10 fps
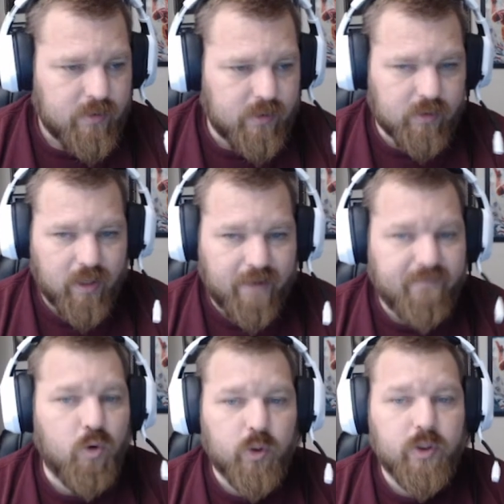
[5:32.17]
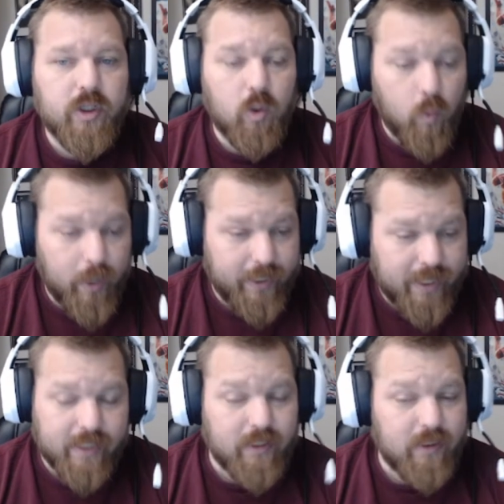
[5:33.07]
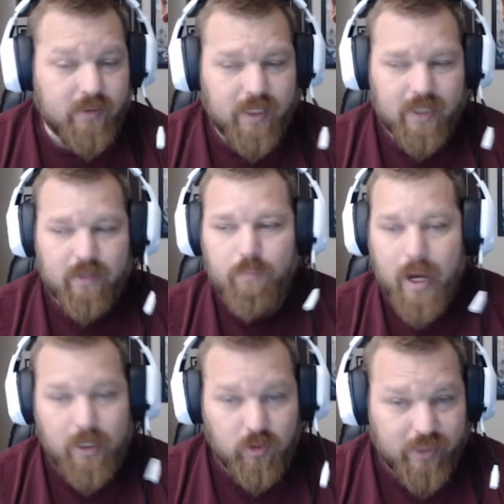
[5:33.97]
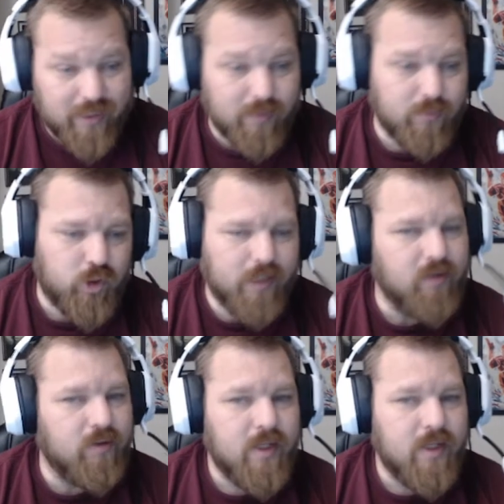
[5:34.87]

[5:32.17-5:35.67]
their life, or are you going to wait and kind of bottleneck them, try to